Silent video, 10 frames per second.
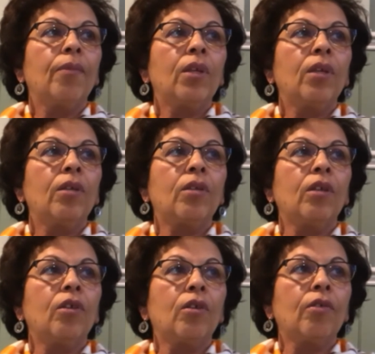is
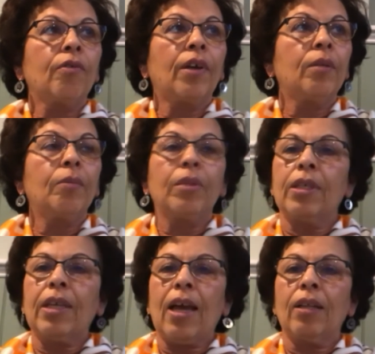
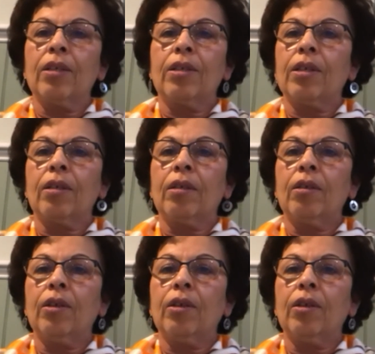incredibly talented,